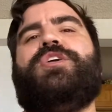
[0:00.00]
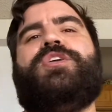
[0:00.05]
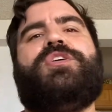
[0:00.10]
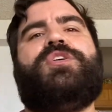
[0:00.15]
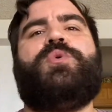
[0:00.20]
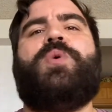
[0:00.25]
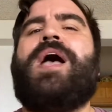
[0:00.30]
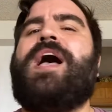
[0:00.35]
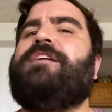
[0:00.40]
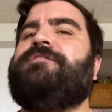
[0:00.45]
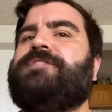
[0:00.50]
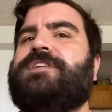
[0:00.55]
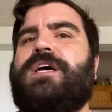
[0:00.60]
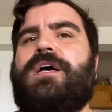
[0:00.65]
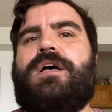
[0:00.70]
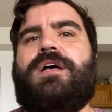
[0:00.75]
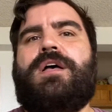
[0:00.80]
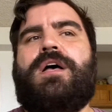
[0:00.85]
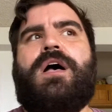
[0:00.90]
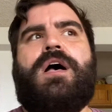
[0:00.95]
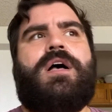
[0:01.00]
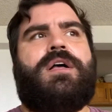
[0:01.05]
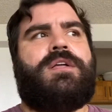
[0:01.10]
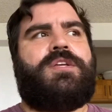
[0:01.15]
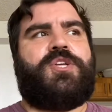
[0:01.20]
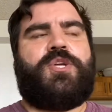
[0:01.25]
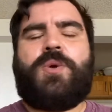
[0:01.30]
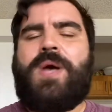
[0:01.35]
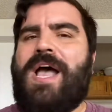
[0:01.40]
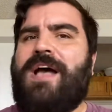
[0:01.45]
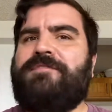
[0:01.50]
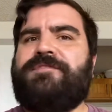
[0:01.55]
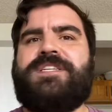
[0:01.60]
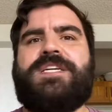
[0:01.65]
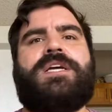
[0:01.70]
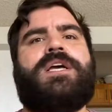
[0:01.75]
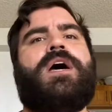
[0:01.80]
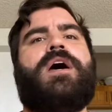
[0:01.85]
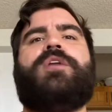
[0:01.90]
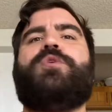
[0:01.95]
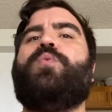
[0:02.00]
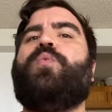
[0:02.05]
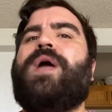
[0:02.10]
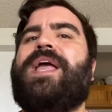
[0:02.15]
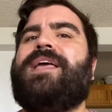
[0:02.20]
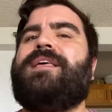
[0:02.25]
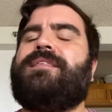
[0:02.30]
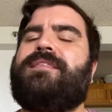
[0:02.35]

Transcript: You have to cut away